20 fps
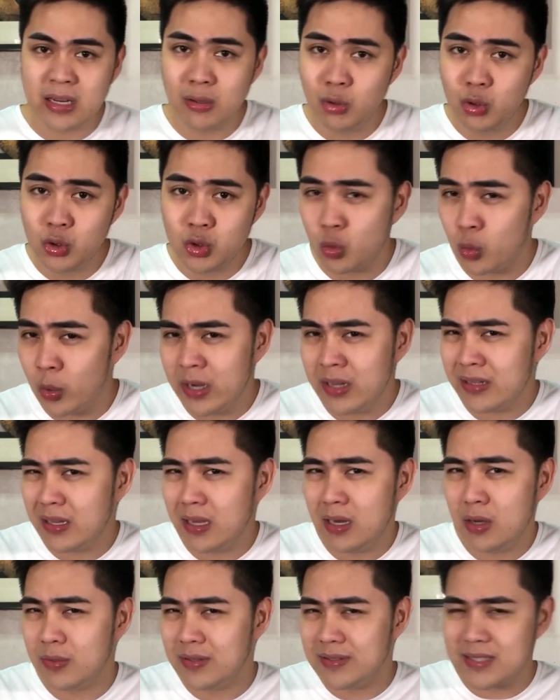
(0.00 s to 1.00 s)
lose 1
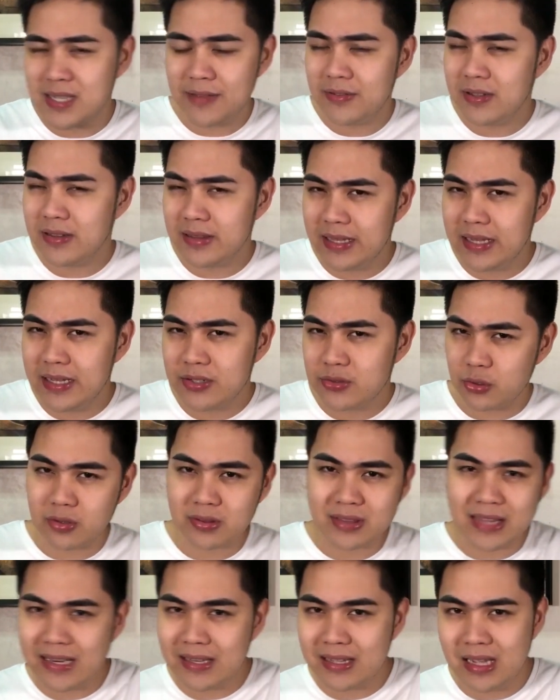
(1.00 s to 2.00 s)
kilo in 7 days or
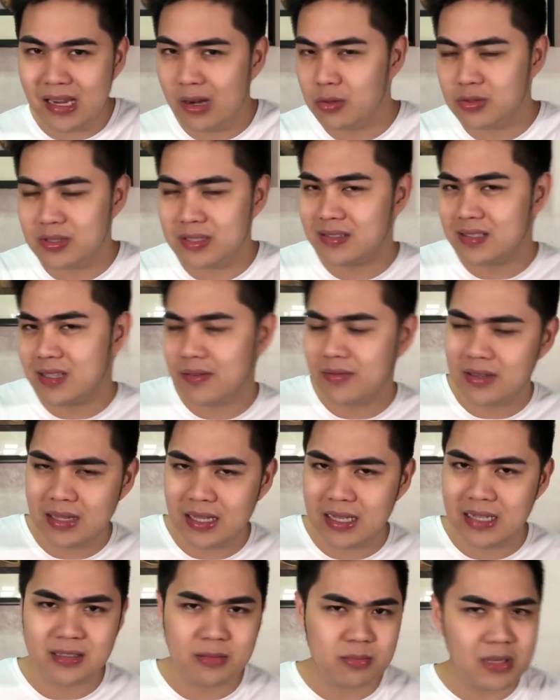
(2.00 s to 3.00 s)
10 kilos in 7
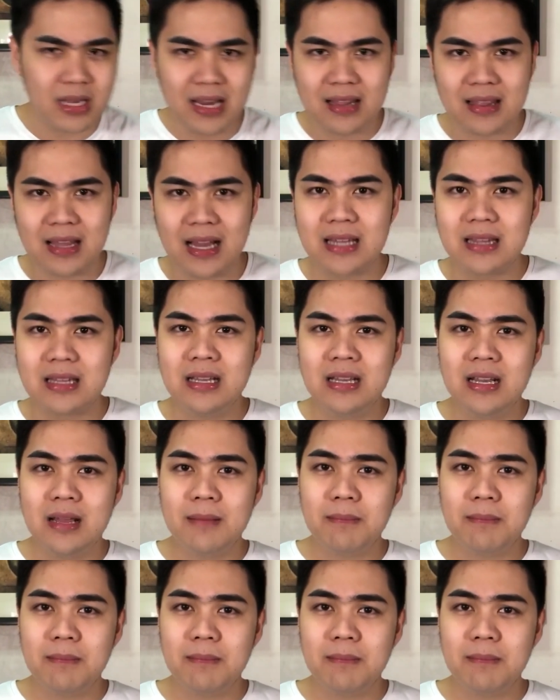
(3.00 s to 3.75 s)
days, something like that.